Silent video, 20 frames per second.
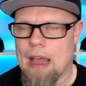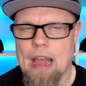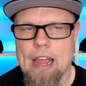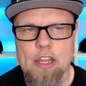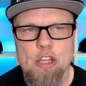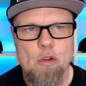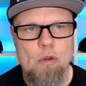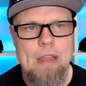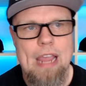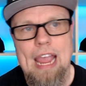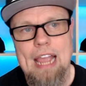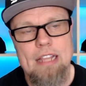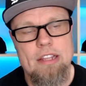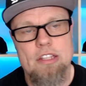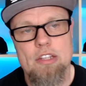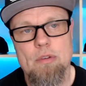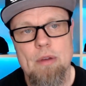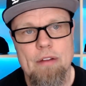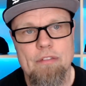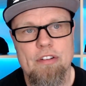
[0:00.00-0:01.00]
You can't
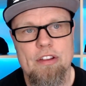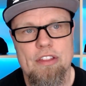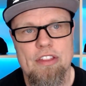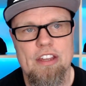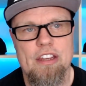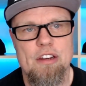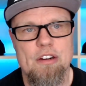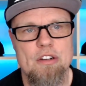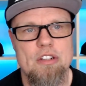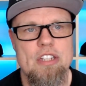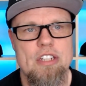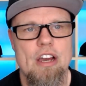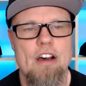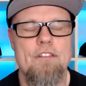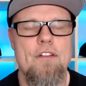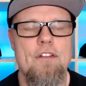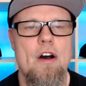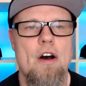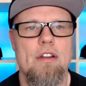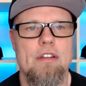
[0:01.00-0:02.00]
do everything
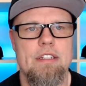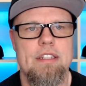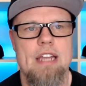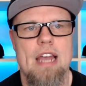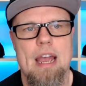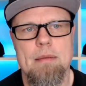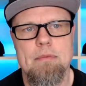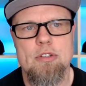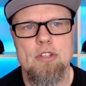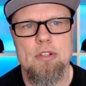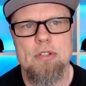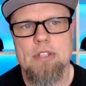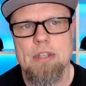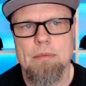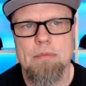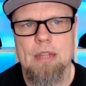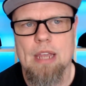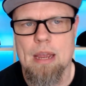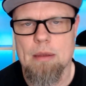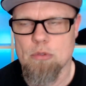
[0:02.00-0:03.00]
yourself all the time. So
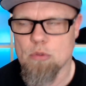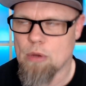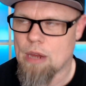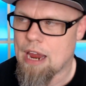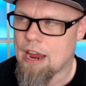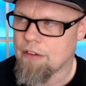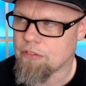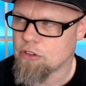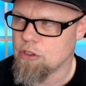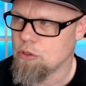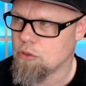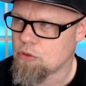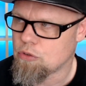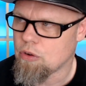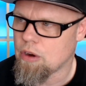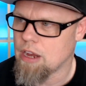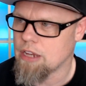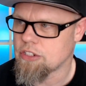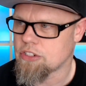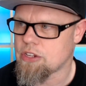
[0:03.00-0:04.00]
sometimes we have to
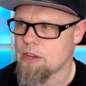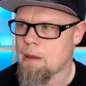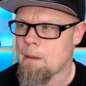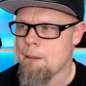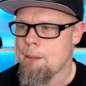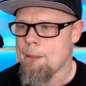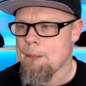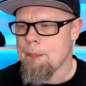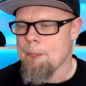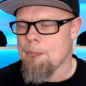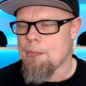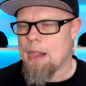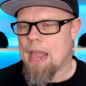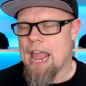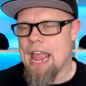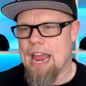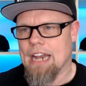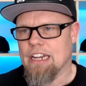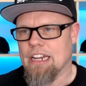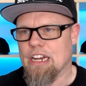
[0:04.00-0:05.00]
trust
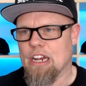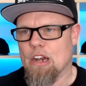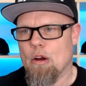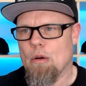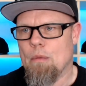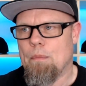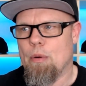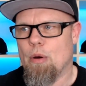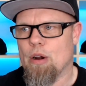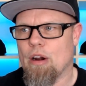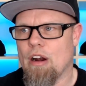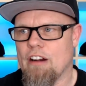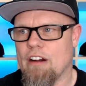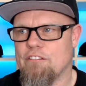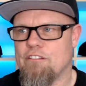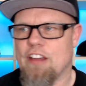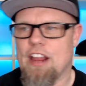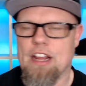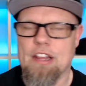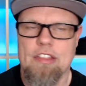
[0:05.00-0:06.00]
and, put our
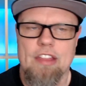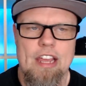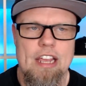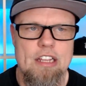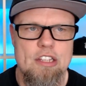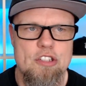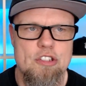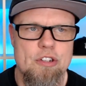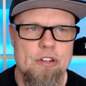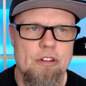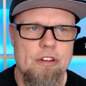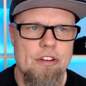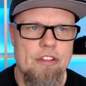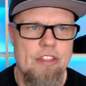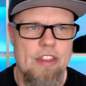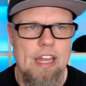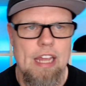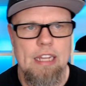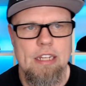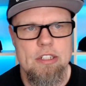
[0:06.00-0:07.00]
faith in certain
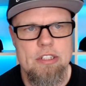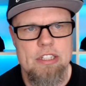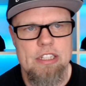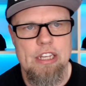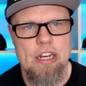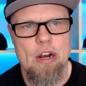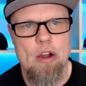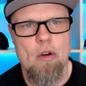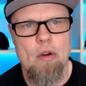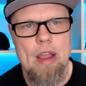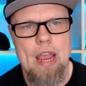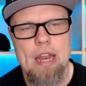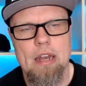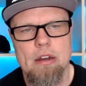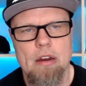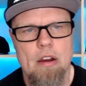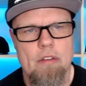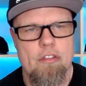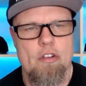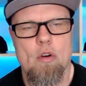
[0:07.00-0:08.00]
things,
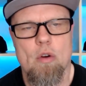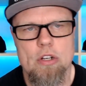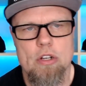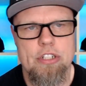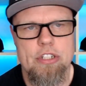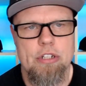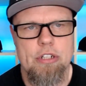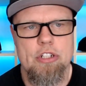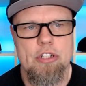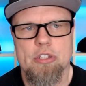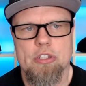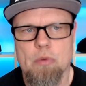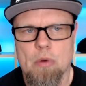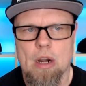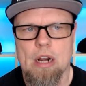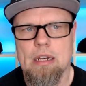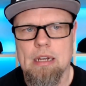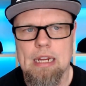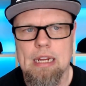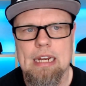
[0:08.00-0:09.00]
and of course you just
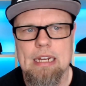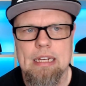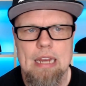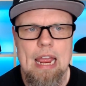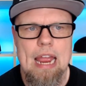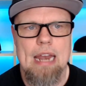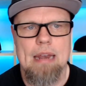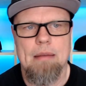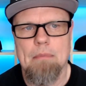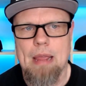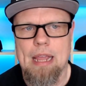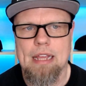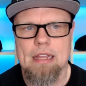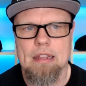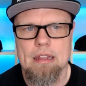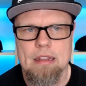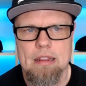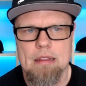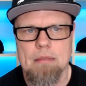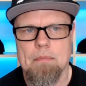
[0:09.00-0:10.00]
want to need and
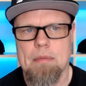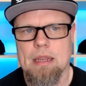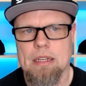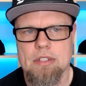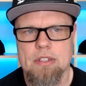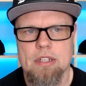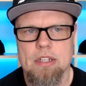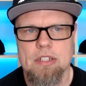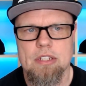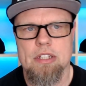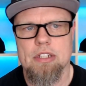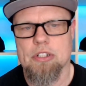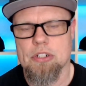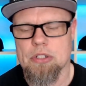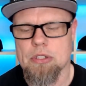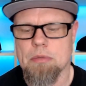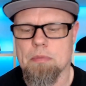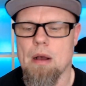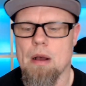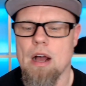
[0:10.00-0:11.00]
make the best
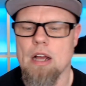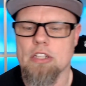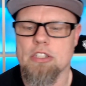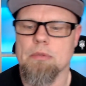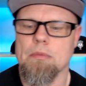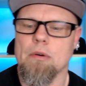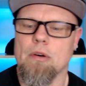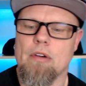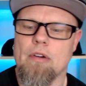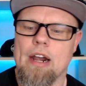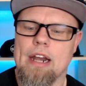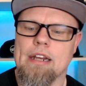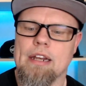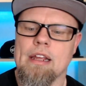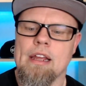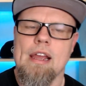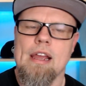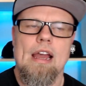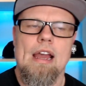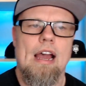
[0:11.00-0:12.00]
decisions possible, right?
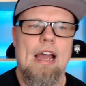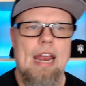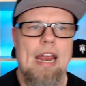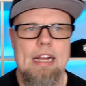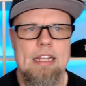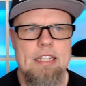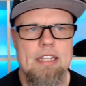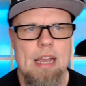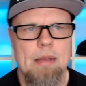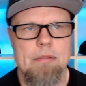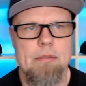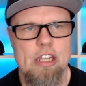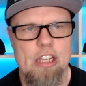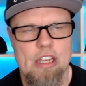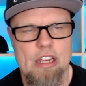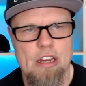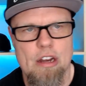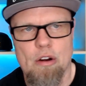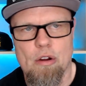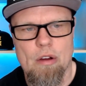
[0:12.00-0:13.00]
Anytime
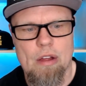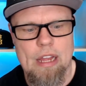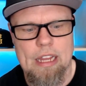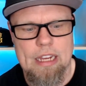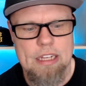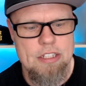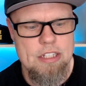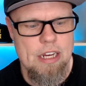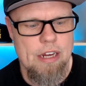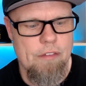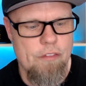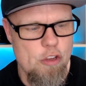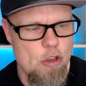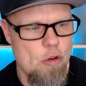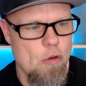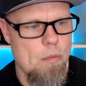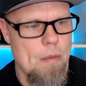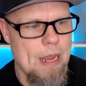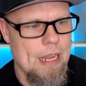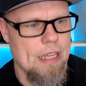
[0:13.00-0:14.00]
that like I said, if
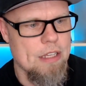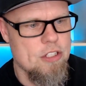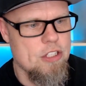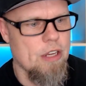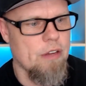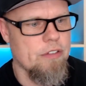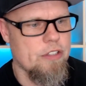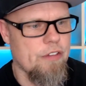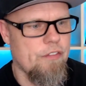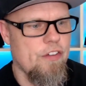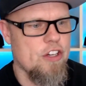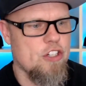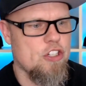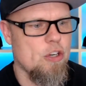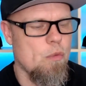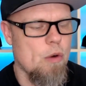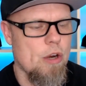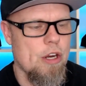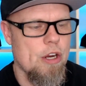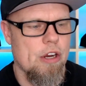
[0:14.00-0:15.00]
you make it
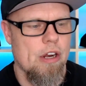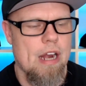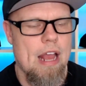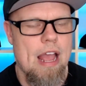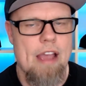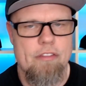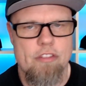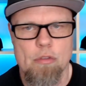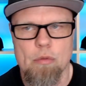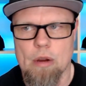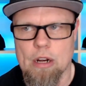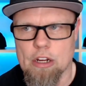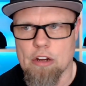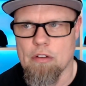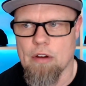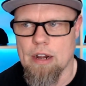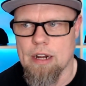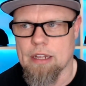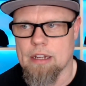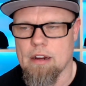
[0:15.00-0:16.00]
self-sufficient where you're going to have to run
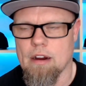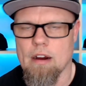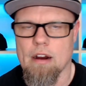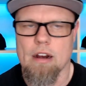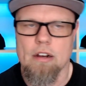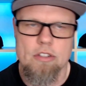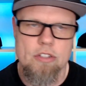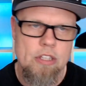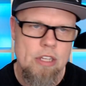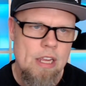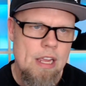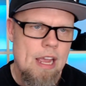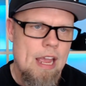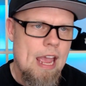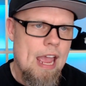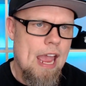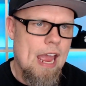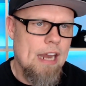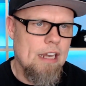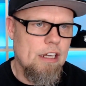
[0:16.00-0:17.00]
credit cards
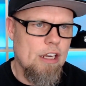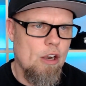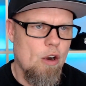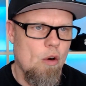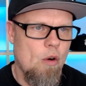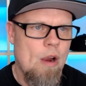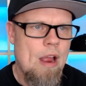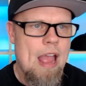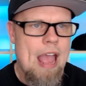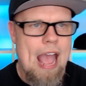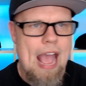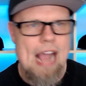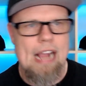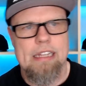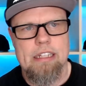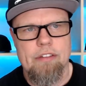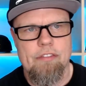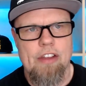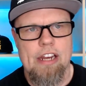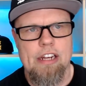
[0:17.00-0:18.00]
and,
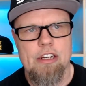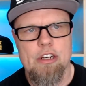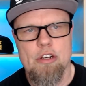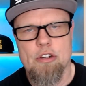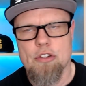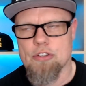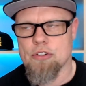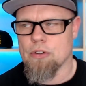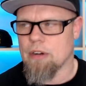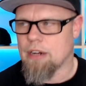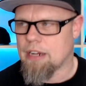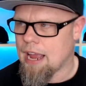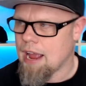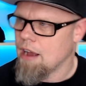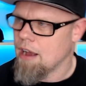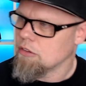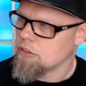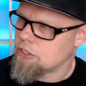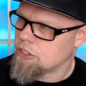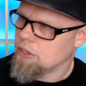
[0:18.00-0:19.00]
activate user
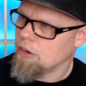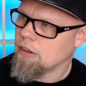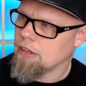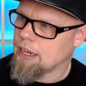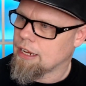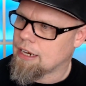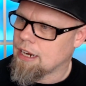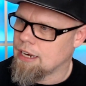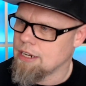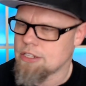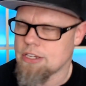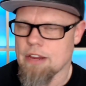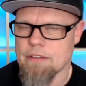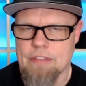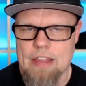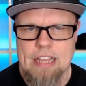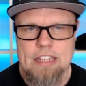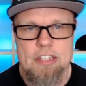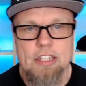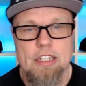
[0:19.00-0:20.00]
accounts and all that kind of stuff,
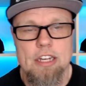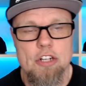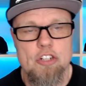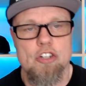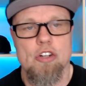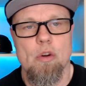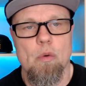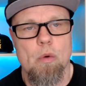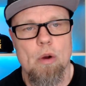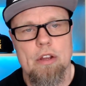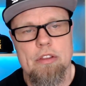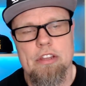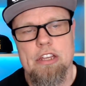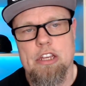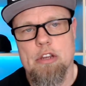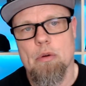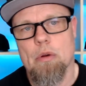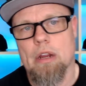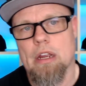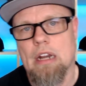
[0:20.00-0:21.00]
that's additional work that
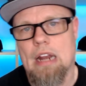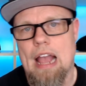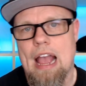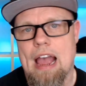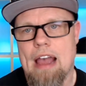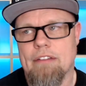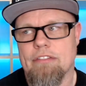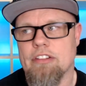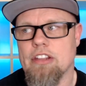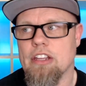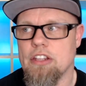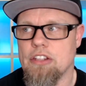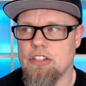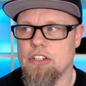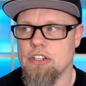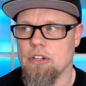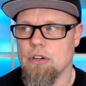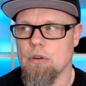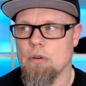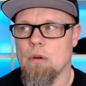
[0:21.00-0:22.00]
you are going to have to
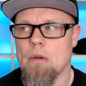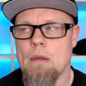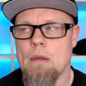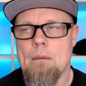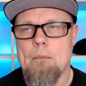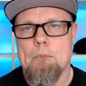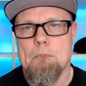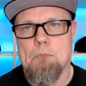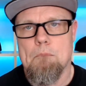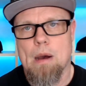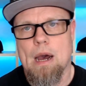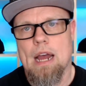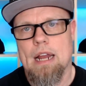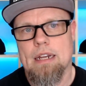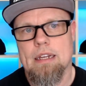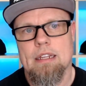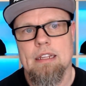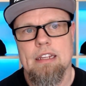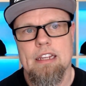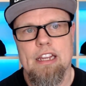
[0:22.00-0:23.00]
do.
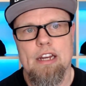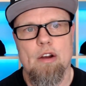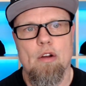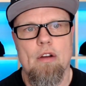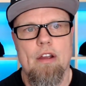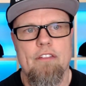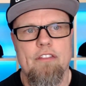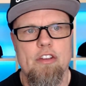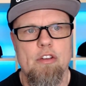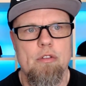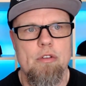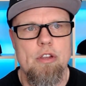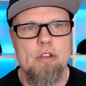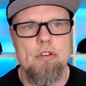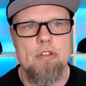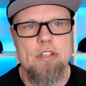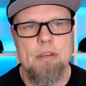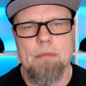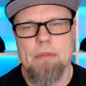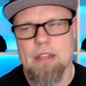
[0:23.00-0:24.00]
But, if you
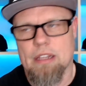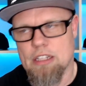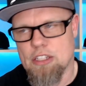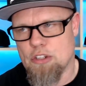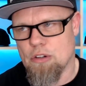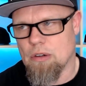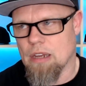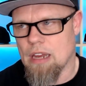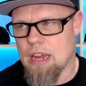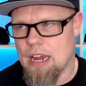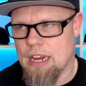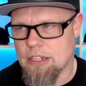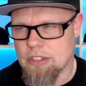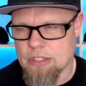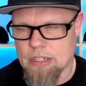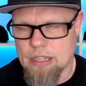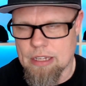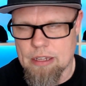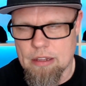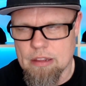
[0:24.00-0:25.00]
use something that's
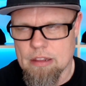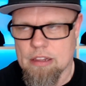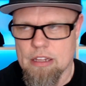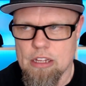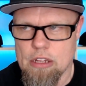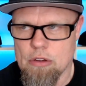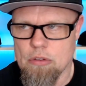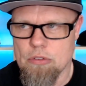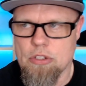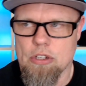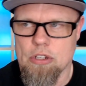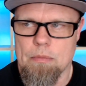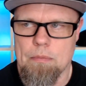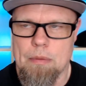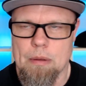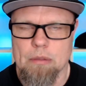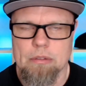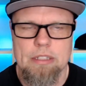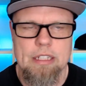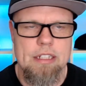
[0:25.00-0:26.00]
utilized like the YouTube
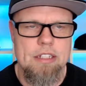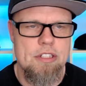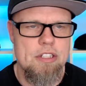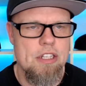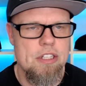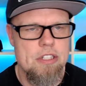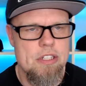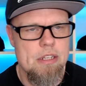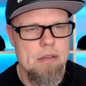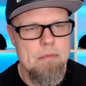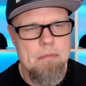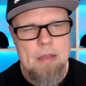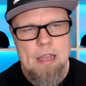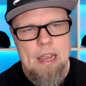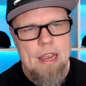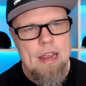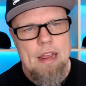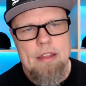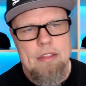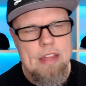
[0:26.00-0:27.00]
built-in system,
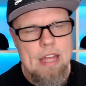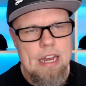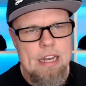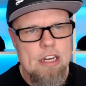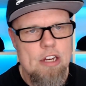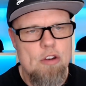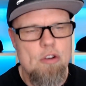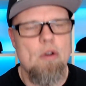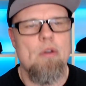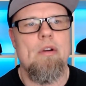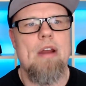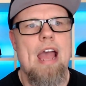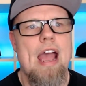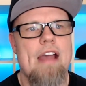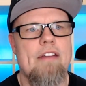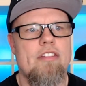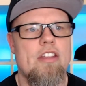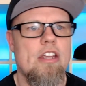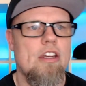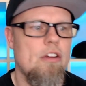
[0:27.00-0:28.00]
then you don't
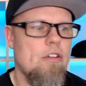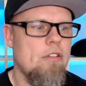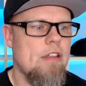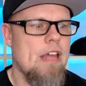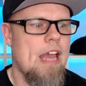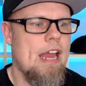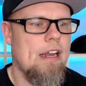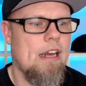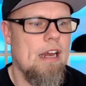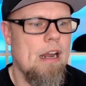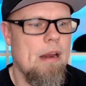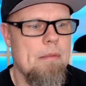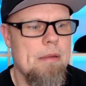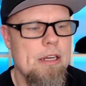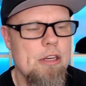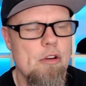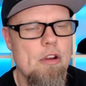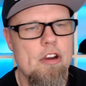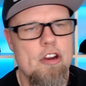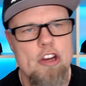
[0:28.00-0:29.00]
have to do that. And I
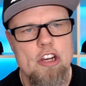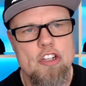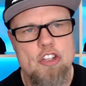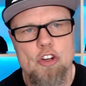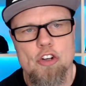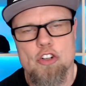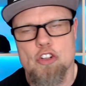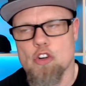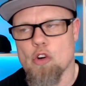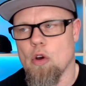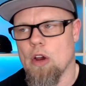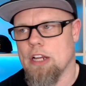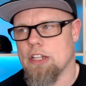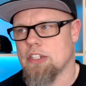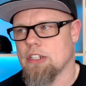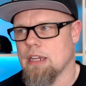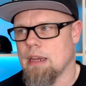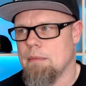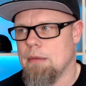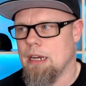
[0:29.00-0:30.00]
mean, it's your
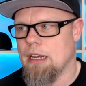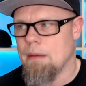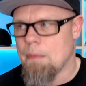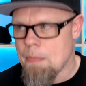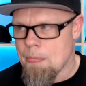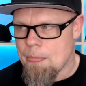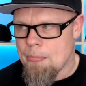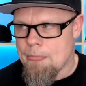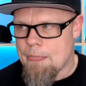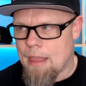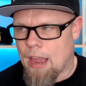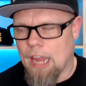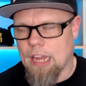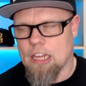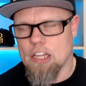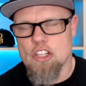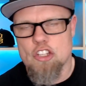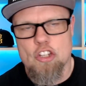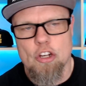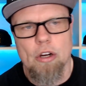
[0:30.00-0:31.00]
choice. I mean, I
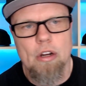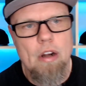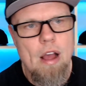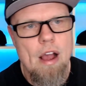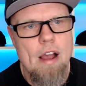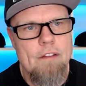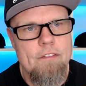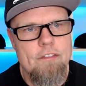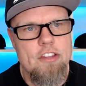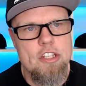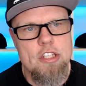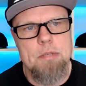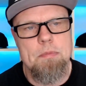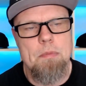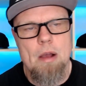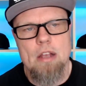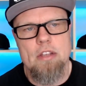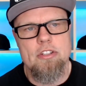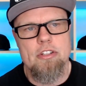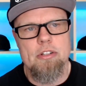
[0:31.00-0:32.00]
can turn off the
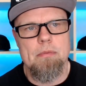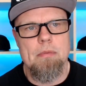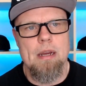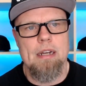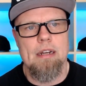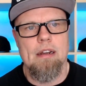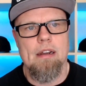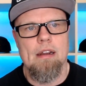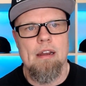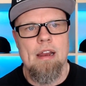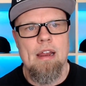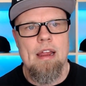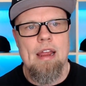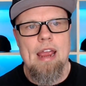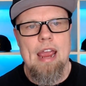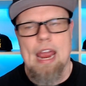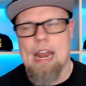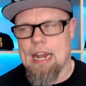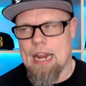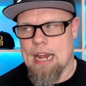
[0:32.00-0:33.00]
sponsor button
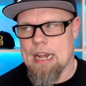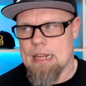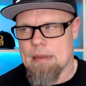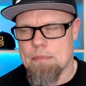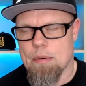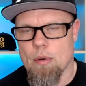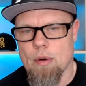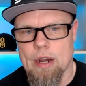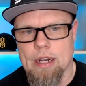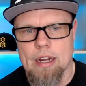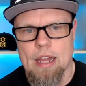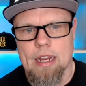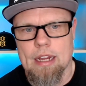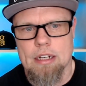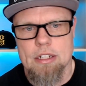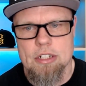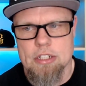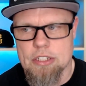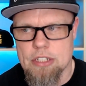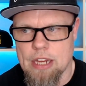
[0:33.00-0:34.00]
at any point. I
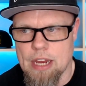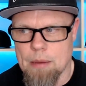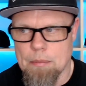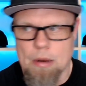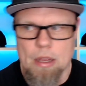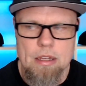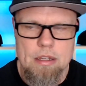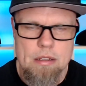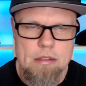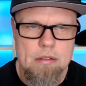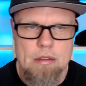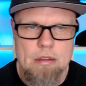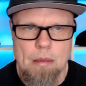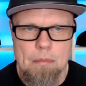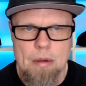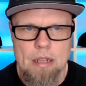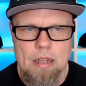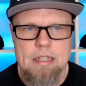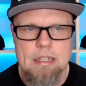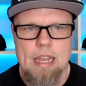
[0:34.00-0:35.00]
can just say, I'm
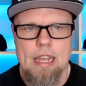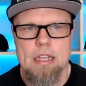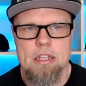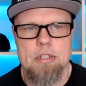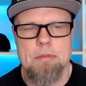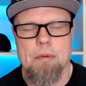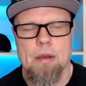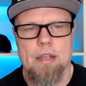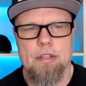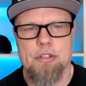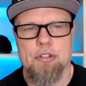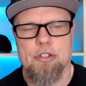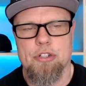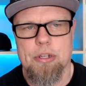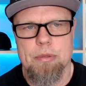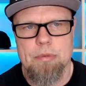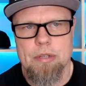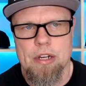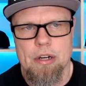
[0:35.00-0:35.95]
not taking sponsorships.